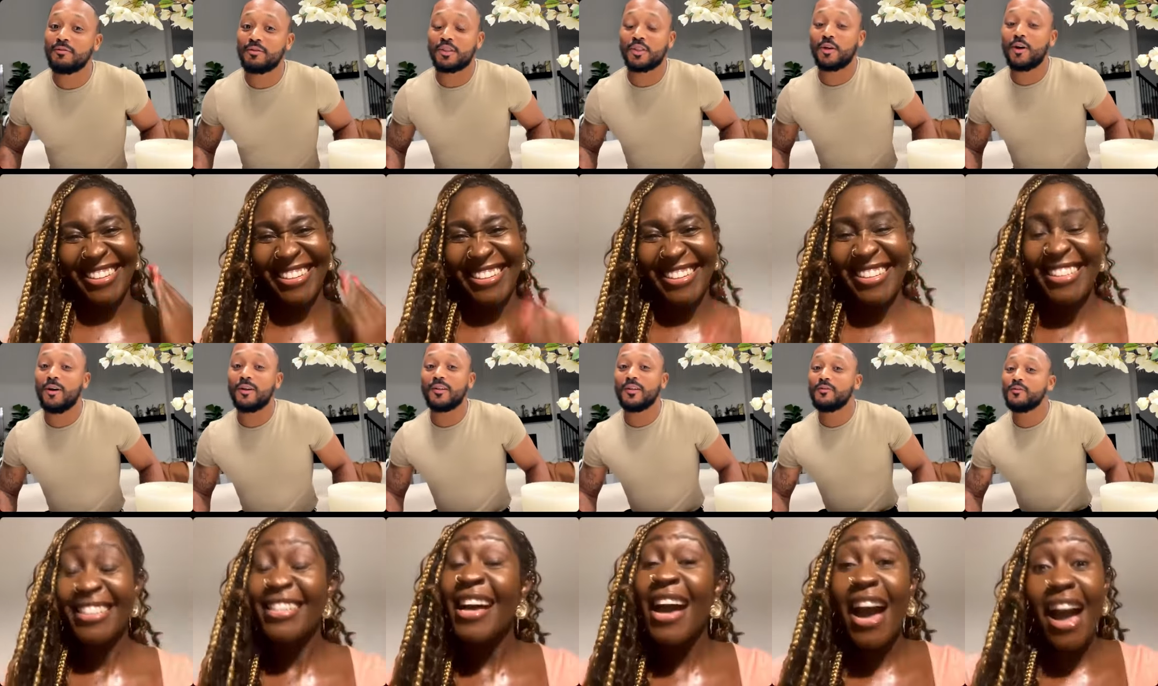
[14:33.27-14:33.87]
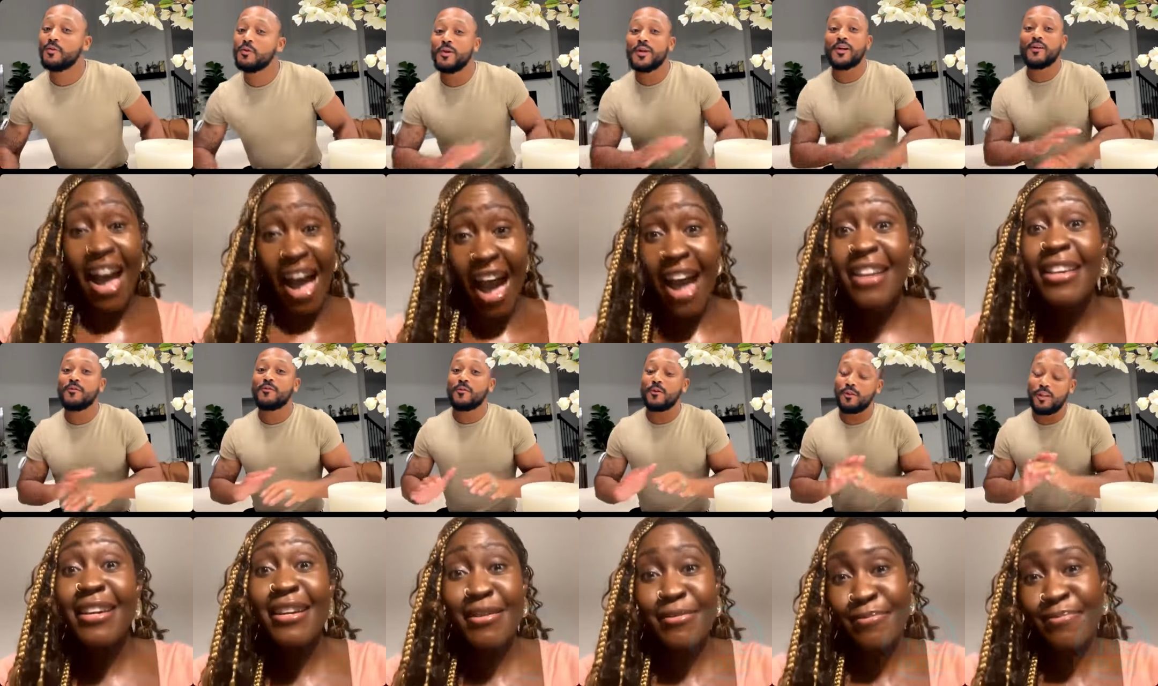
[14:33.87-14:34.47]
Speaker 1: Shari. If you
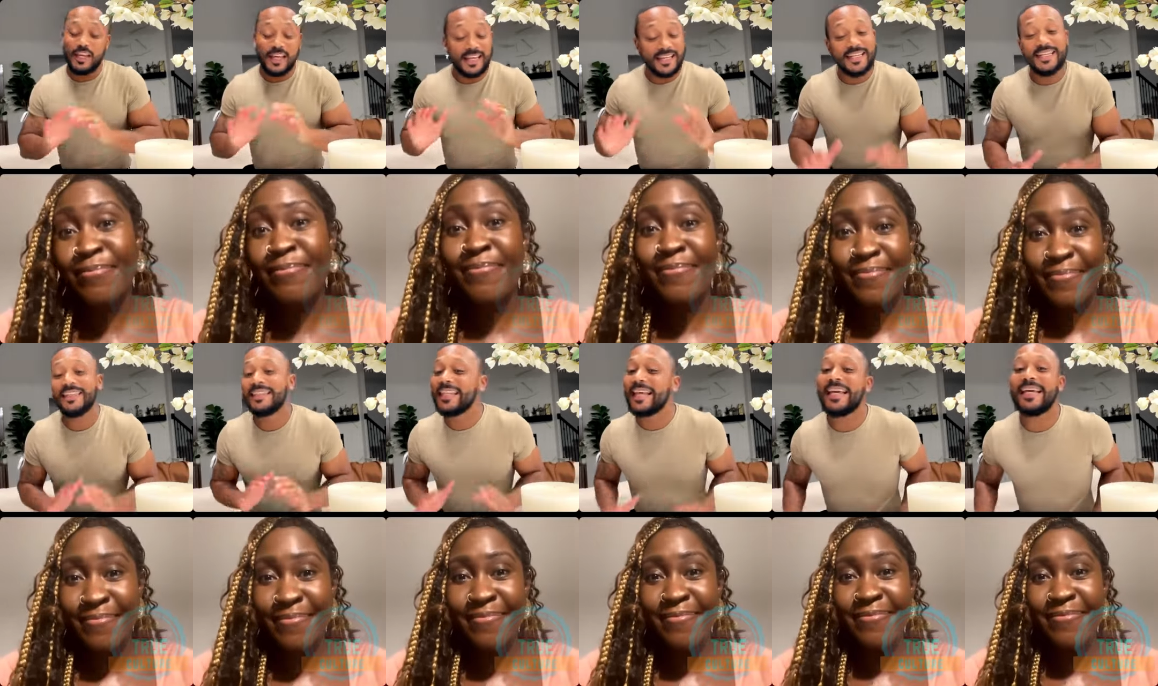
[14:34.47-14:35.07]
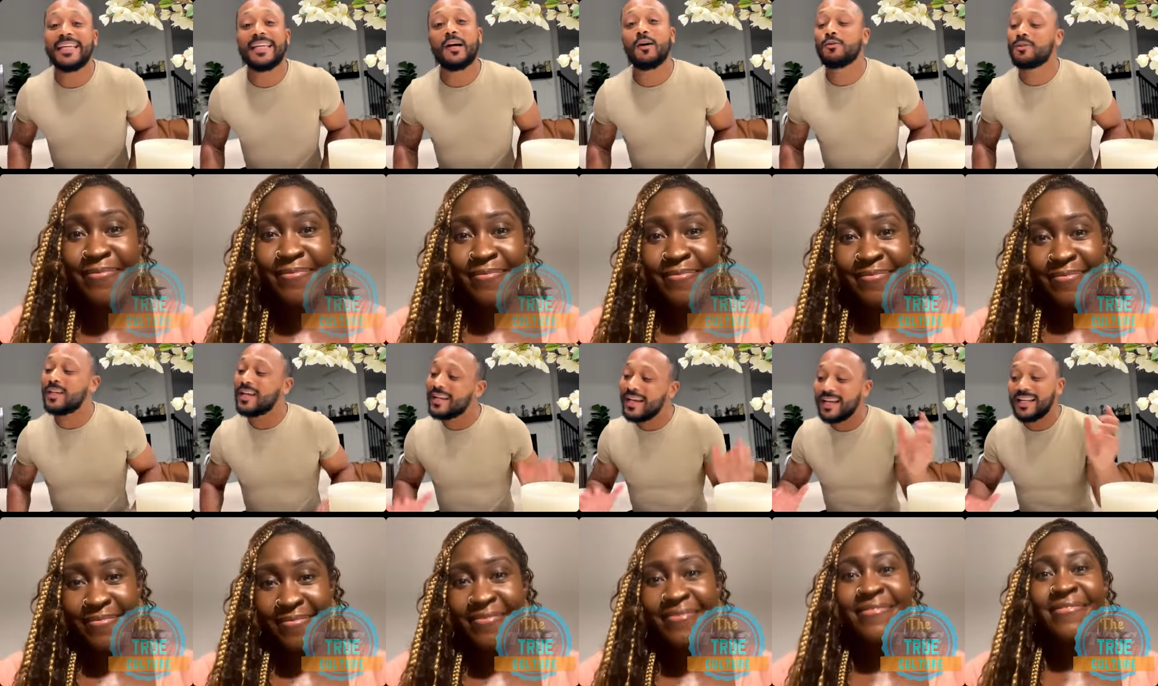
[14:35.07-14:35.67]
here for anything
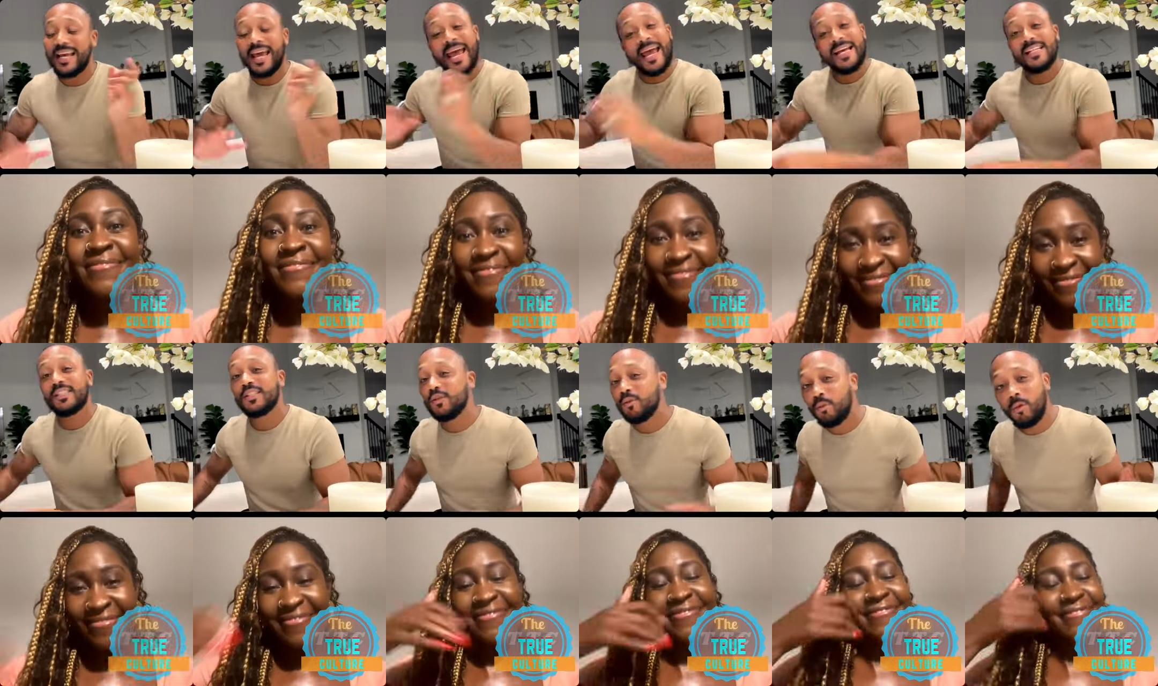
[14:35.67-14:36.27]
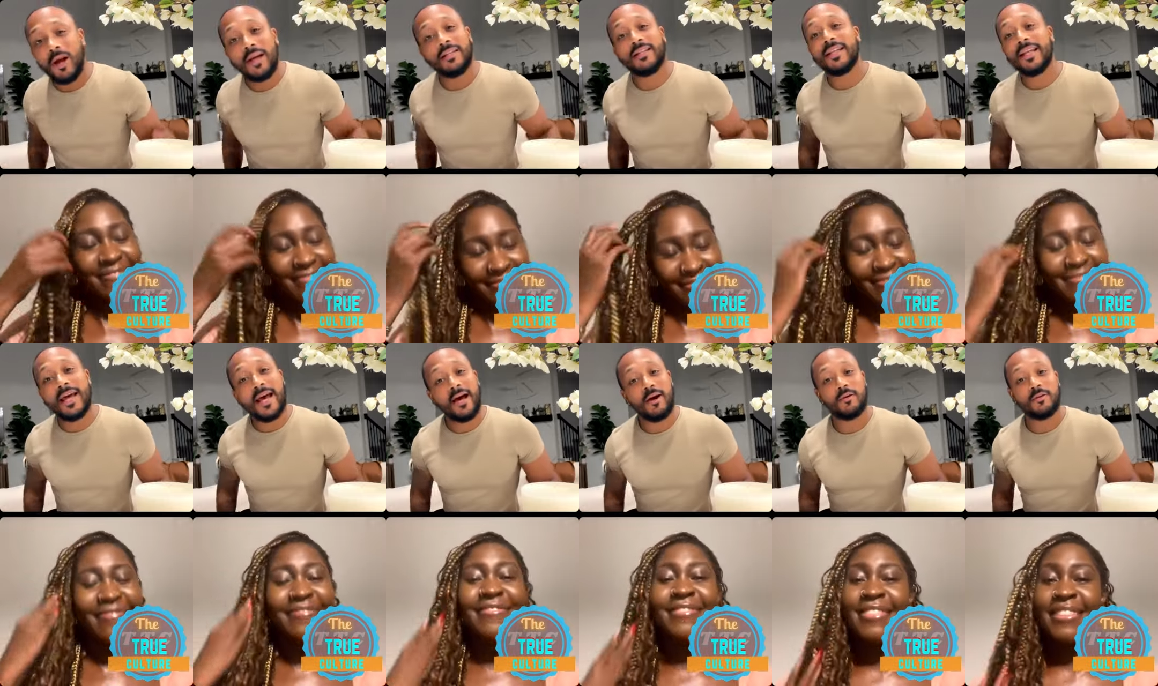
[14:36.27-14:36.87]
else, I gotta exit right
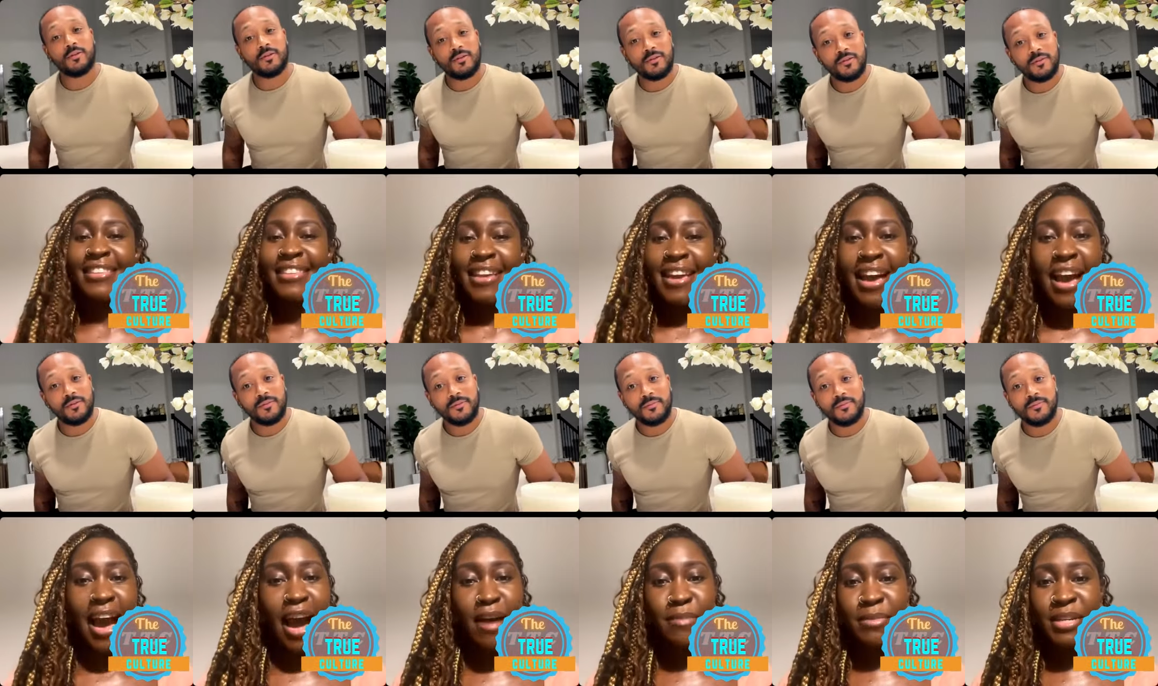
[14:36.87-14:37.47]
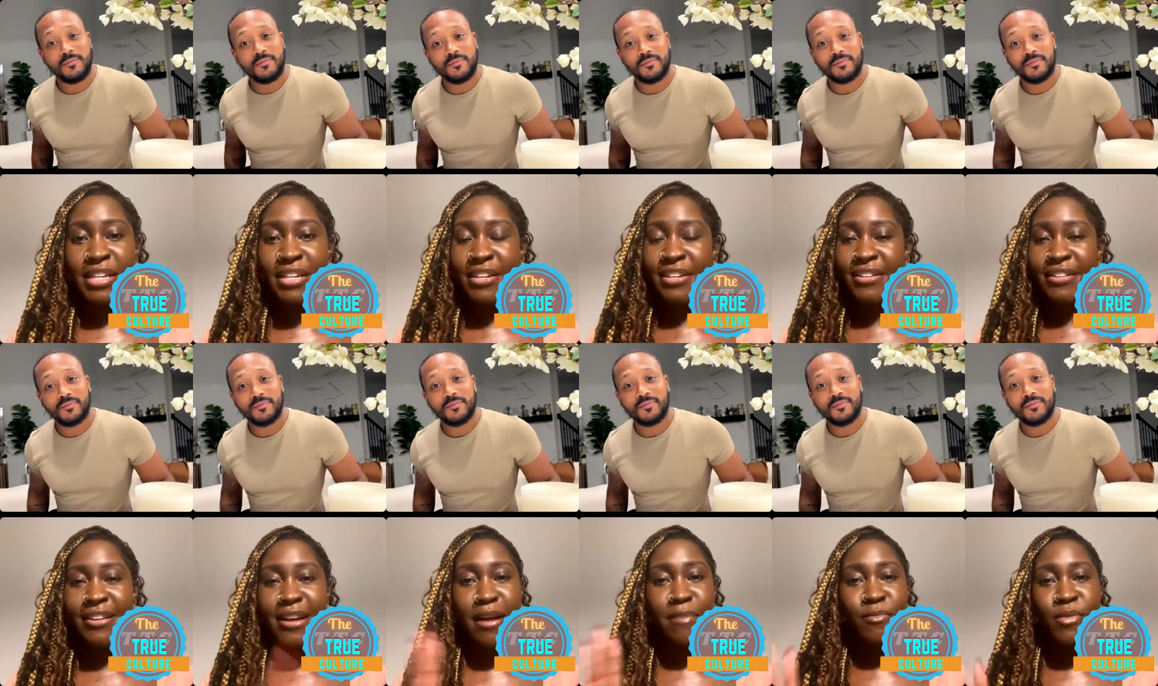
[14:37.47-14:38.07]
now. I'm
Speaker 2: here.
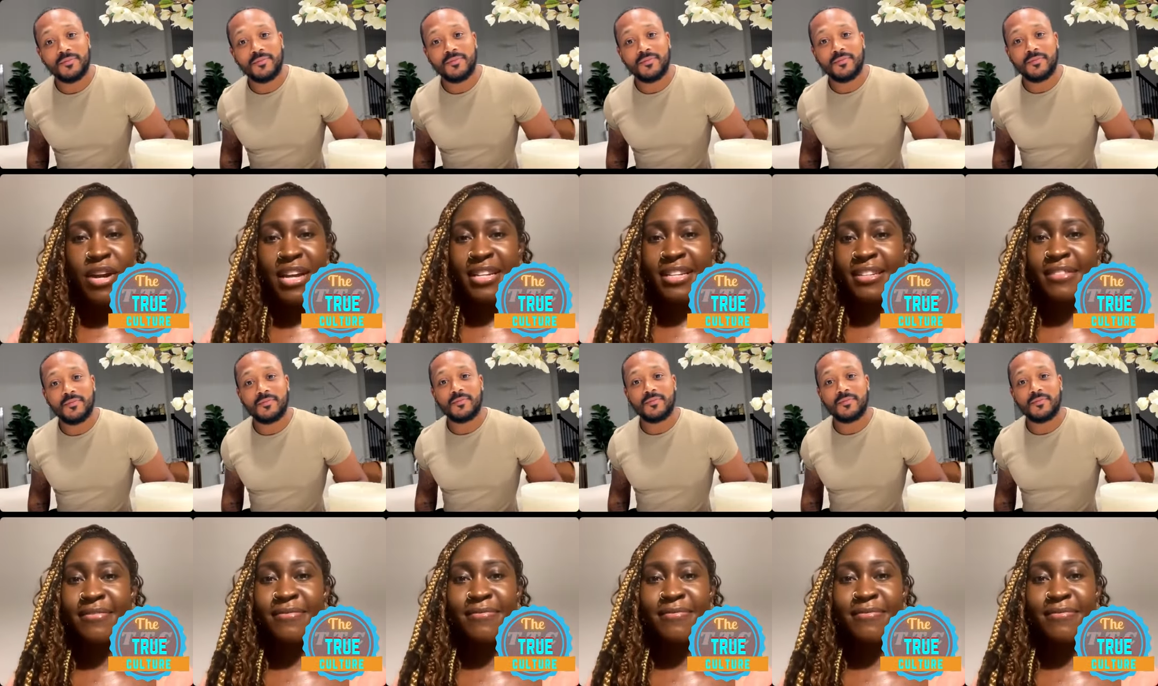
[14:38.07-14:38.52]
I'm ready.